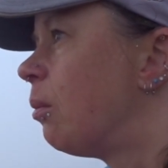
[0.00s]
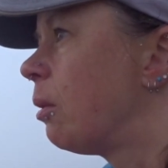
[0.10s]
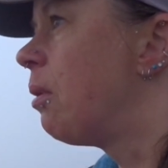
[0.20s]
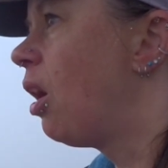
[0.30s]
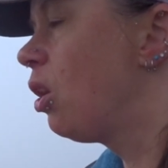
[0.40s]

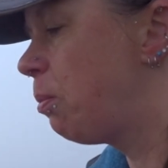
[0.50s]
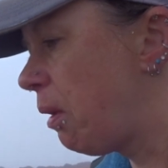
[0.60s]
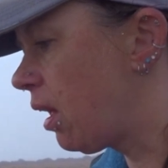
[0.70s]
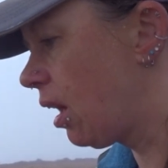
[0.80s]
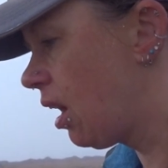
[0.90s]
I'm
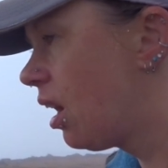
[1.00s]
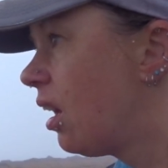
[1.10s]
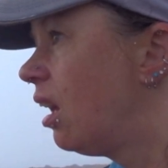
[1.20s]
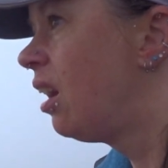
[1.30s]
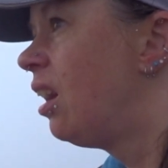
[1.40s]
hoping
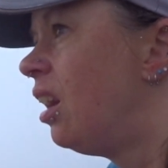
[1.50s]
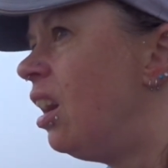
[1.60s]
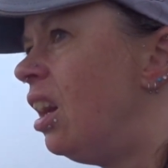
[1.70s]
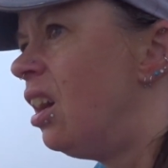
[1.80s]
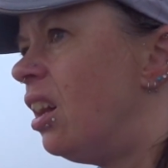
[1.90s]

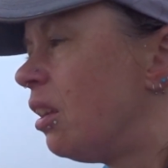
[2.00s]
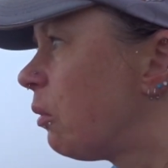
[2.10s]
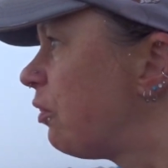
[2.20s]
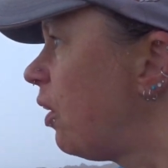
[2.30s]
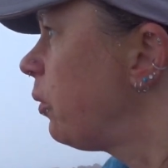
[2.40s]
that
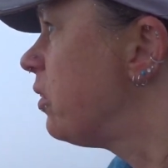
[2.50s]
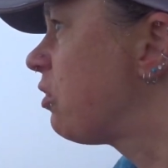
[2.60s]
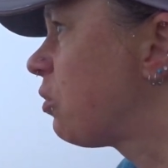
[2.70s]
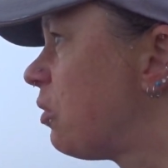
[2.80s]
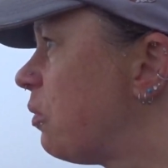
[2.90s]
we're following
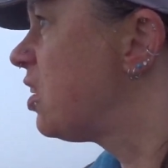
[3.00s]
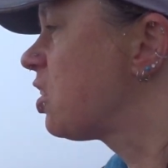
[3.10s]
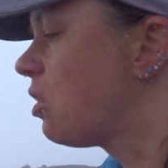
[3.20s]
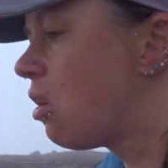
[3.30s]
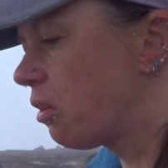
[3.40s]
sort of right
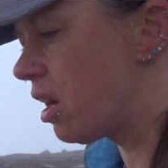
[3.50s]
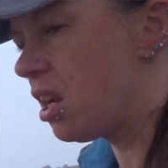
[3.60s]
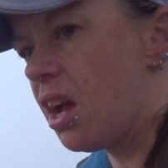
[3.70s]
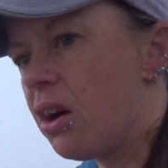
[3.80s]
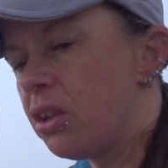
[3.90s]
along right
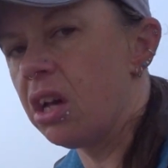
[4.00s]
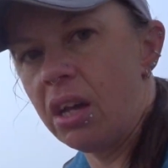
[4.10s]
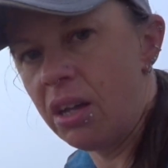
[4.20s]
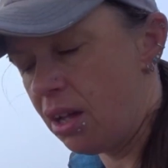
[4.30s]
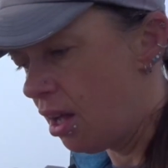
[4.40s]
now,
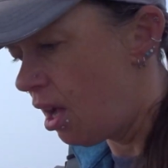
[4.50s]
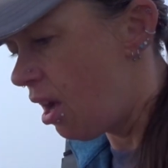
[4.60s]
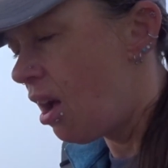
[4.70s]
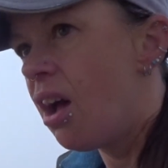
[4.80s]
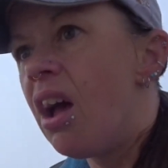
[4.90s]

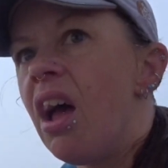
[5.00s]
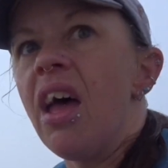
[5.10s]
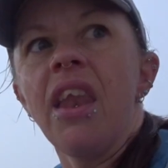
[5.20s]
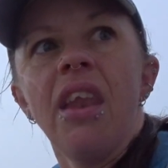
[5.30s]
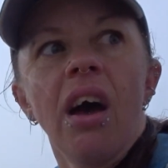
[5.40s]

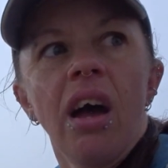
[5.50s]
and